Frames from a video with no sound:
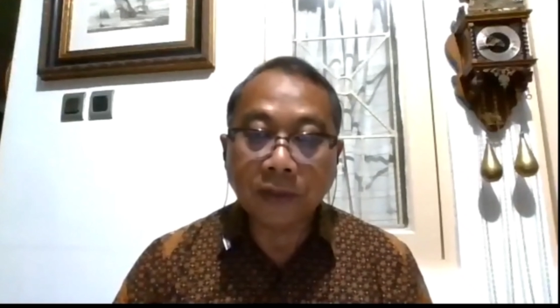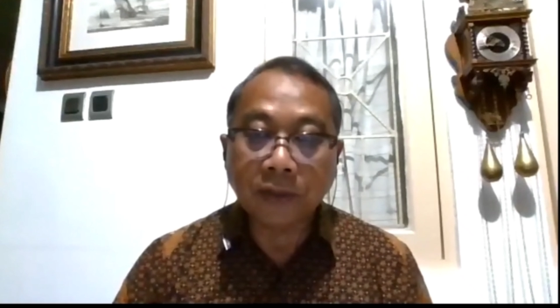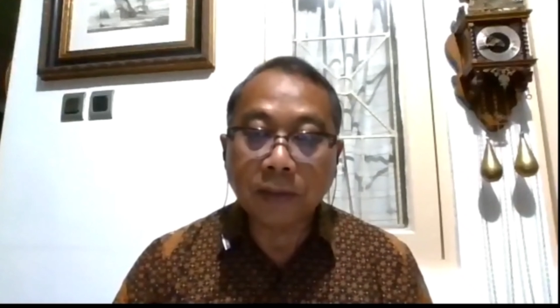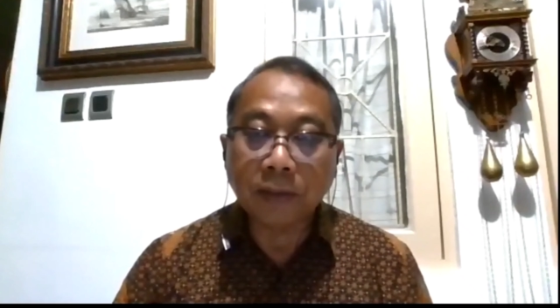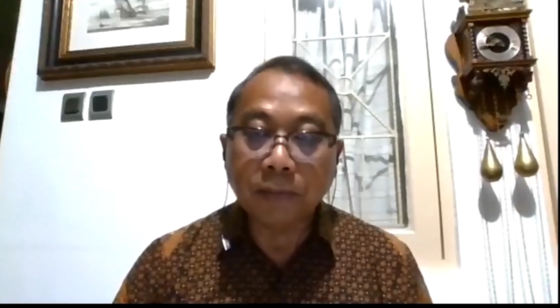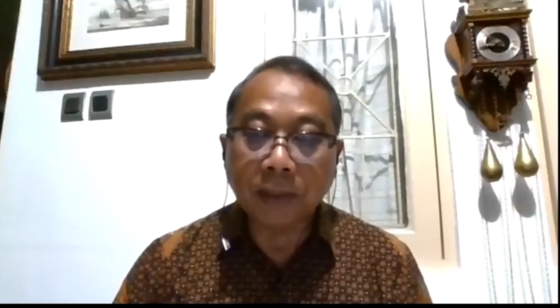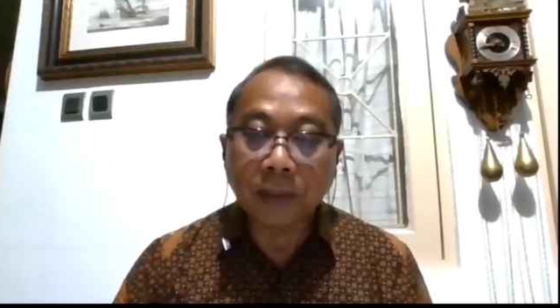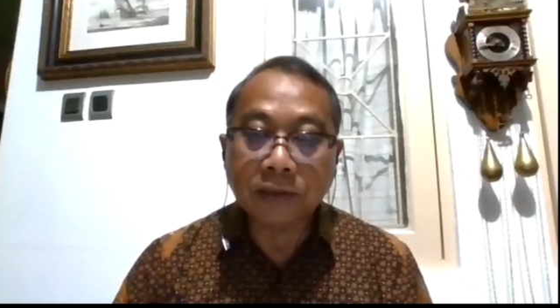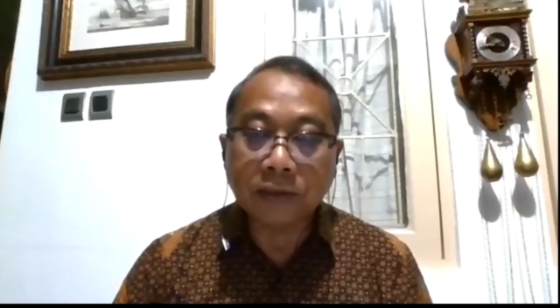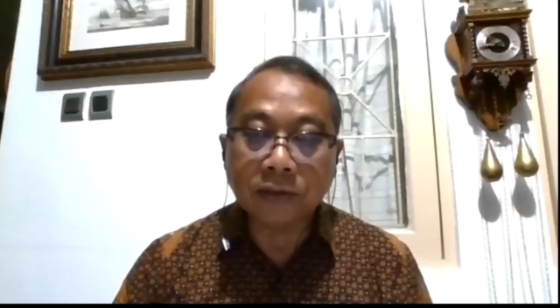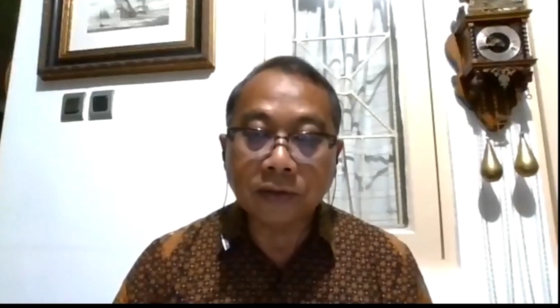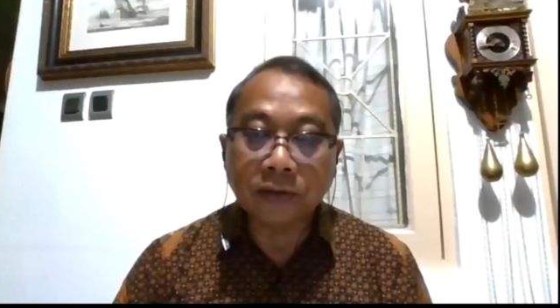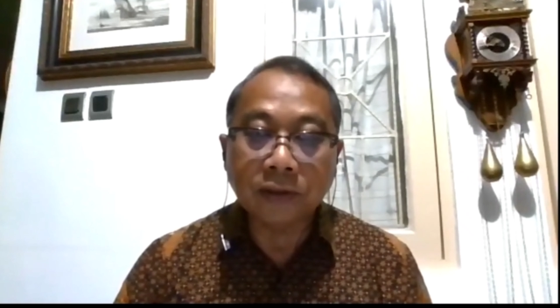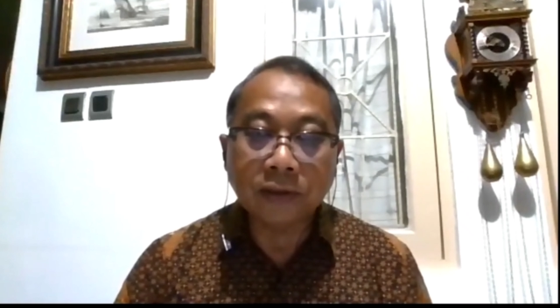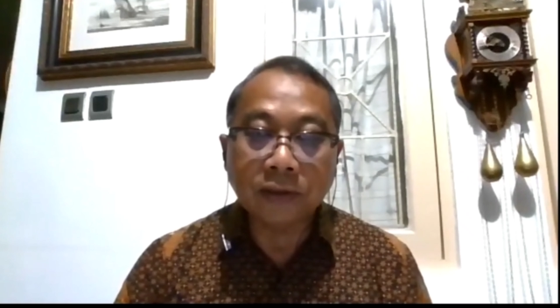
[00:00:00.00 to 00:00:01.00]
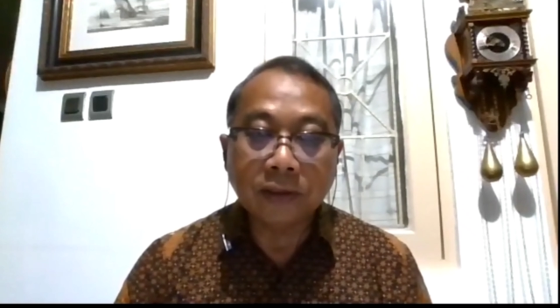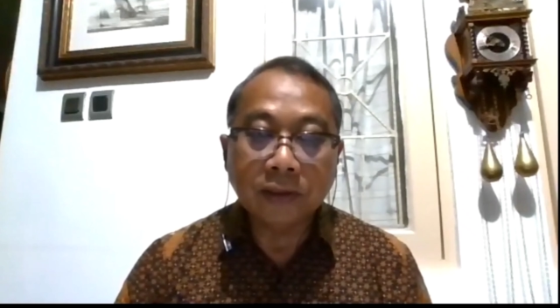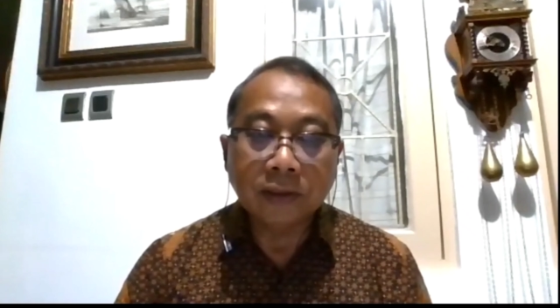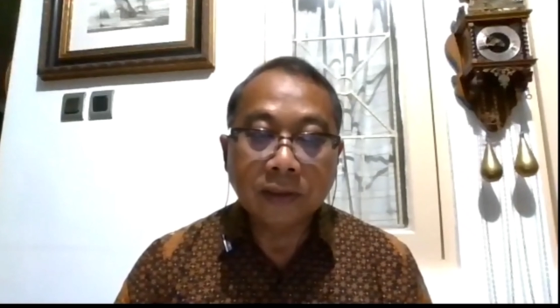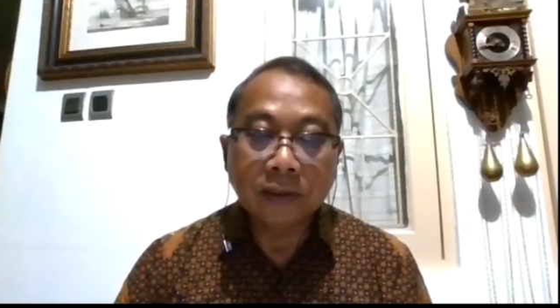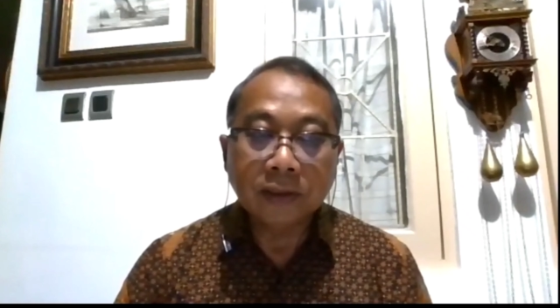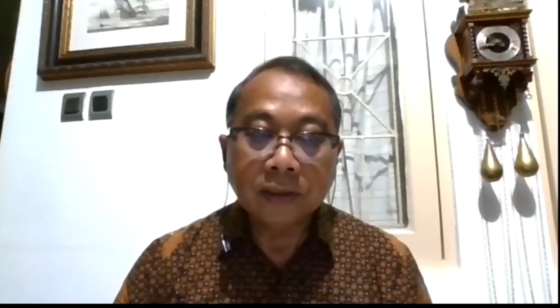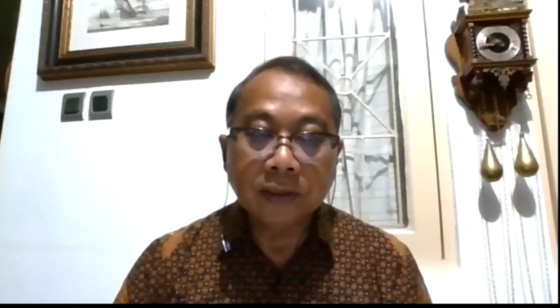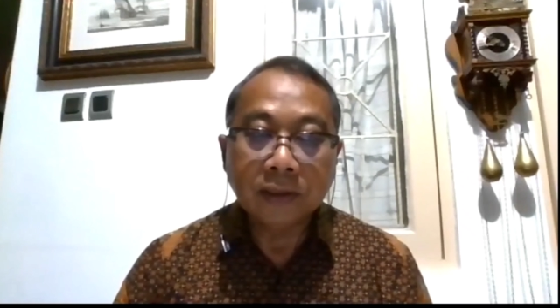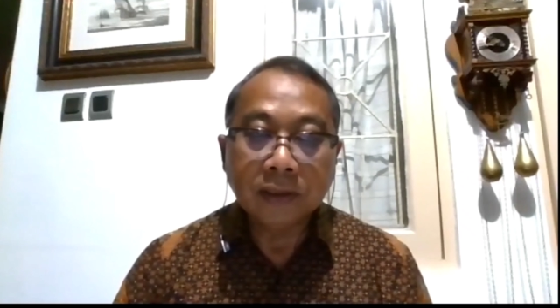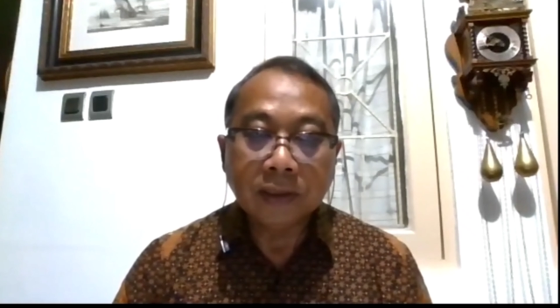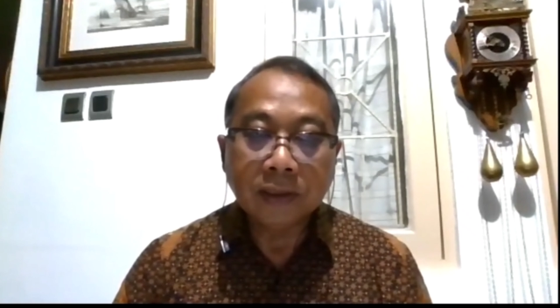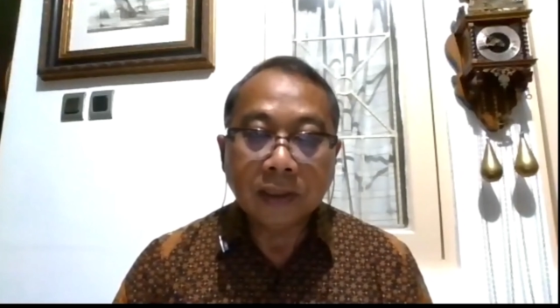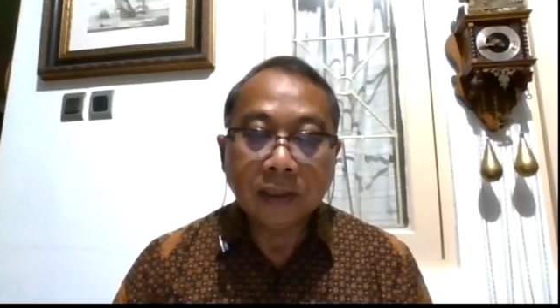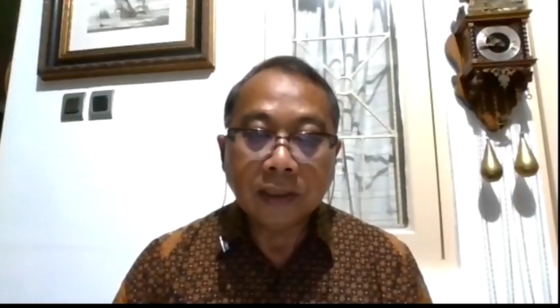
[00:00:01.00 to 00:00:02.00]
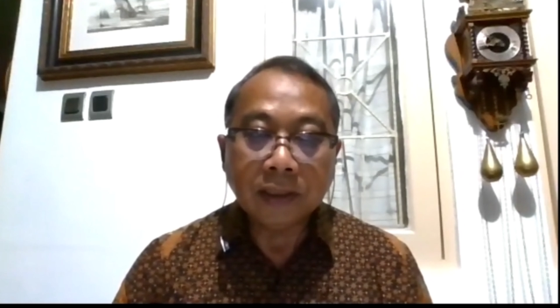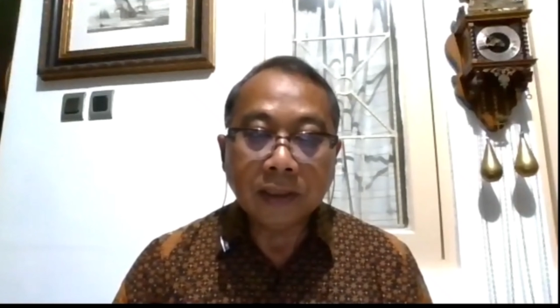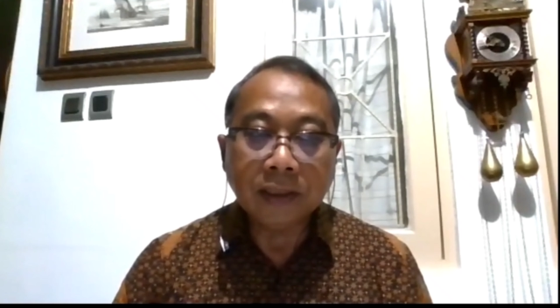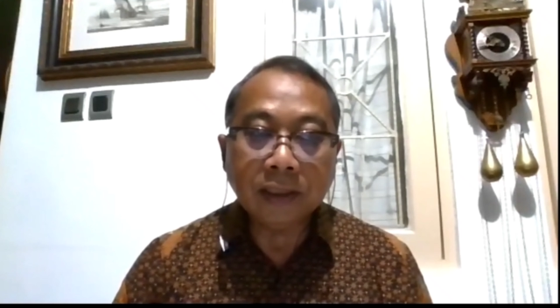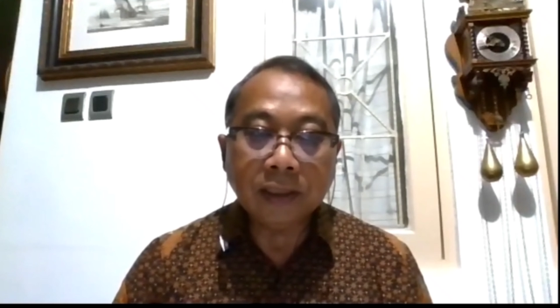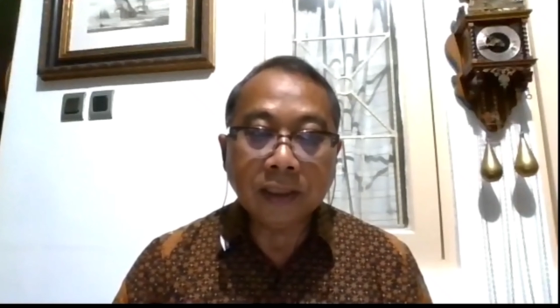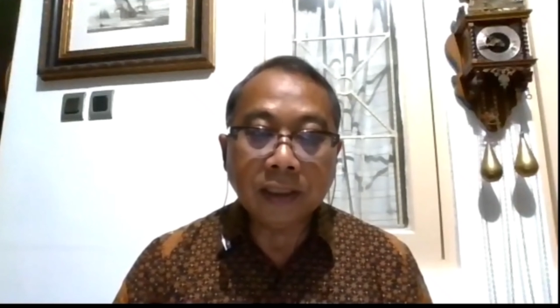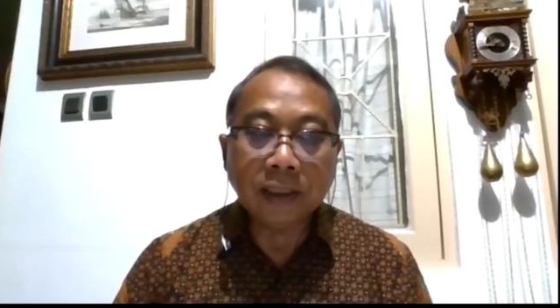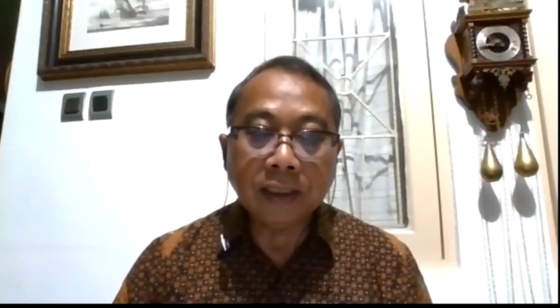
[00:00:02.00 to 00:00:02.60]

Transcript: focusing very much on